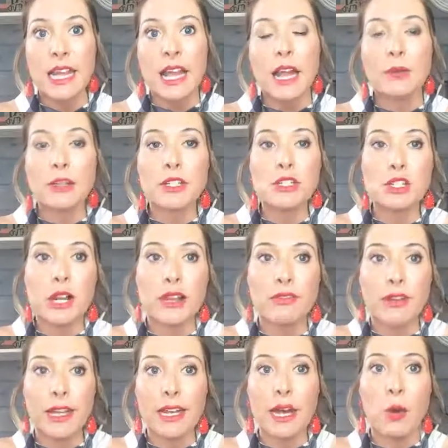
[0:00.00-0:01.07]
I really try to
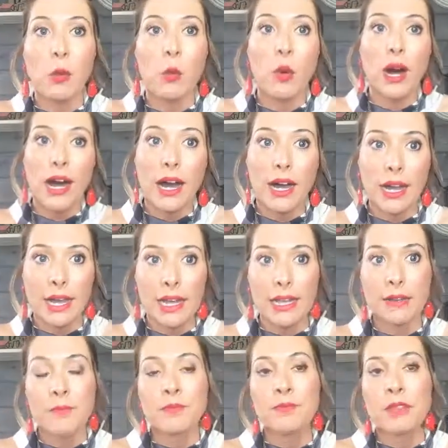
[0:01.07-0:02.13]
find out
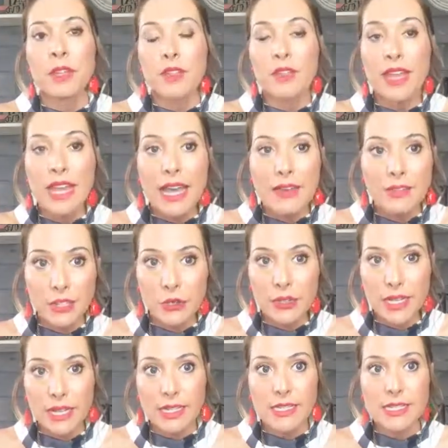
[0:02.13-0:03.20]
why they haven't
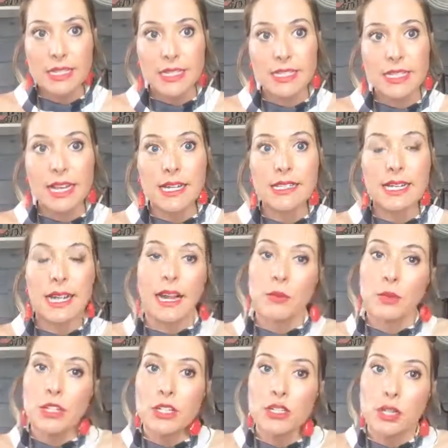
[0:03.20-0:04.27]
created success, and
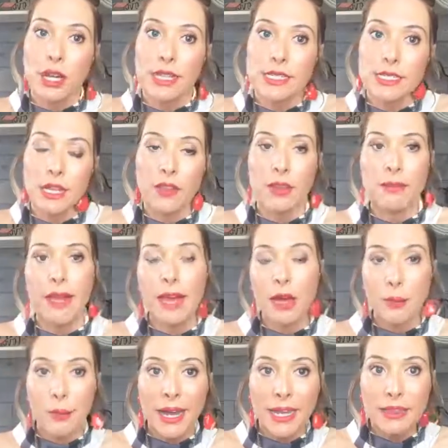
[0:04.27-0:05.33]
I really try to tell them
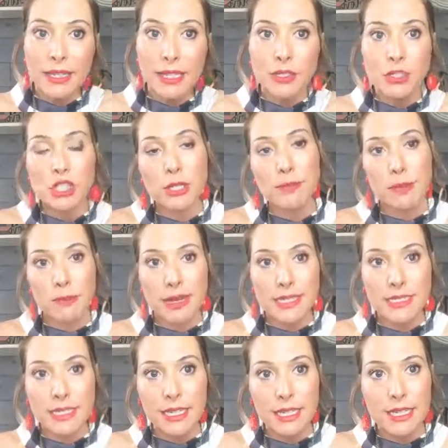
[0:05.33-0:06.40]
how my leadership and my
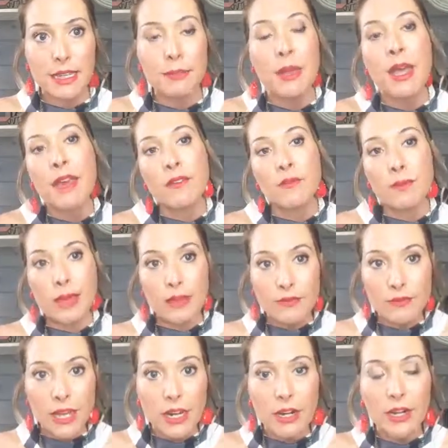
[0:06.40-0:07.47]
team
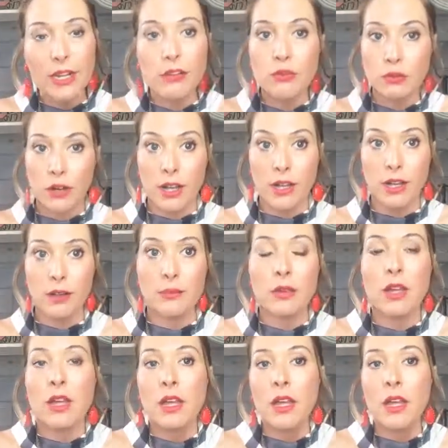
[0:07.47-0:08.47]
may vary from